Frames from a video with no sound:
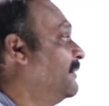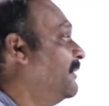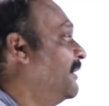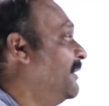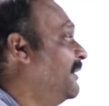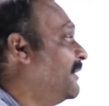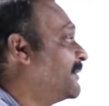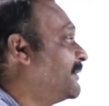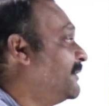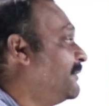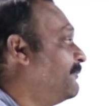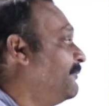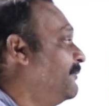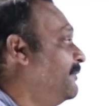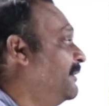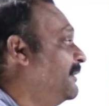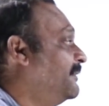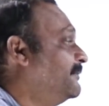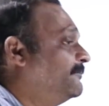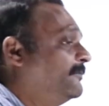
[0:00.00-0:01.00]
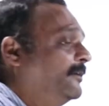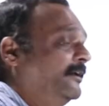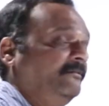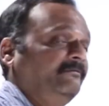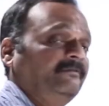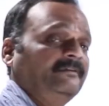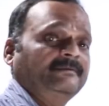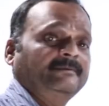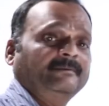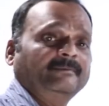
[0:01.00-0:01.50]
electric field lines will
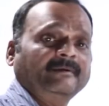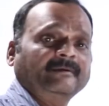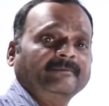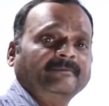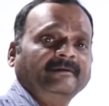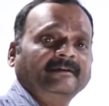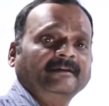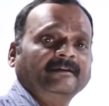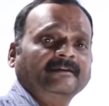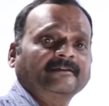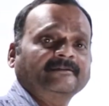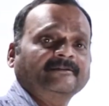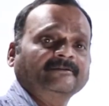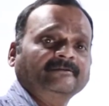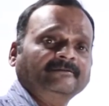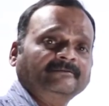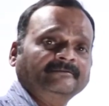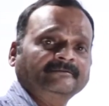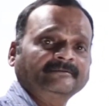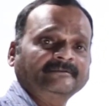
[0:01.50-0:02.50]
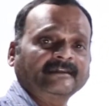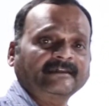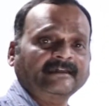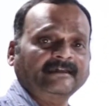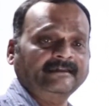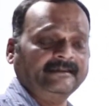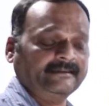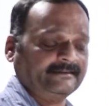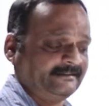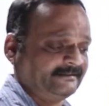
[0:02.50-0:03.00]
always be perpendicular to a
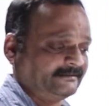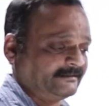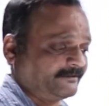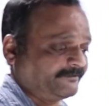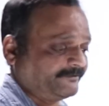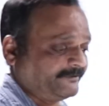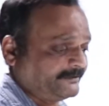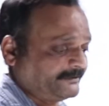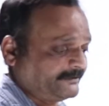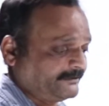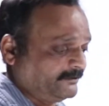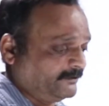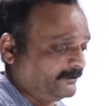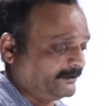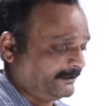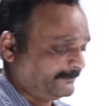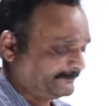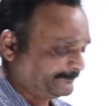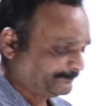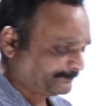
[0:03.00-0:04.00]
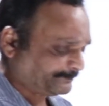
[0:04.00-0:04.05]
conducting surface. Okay.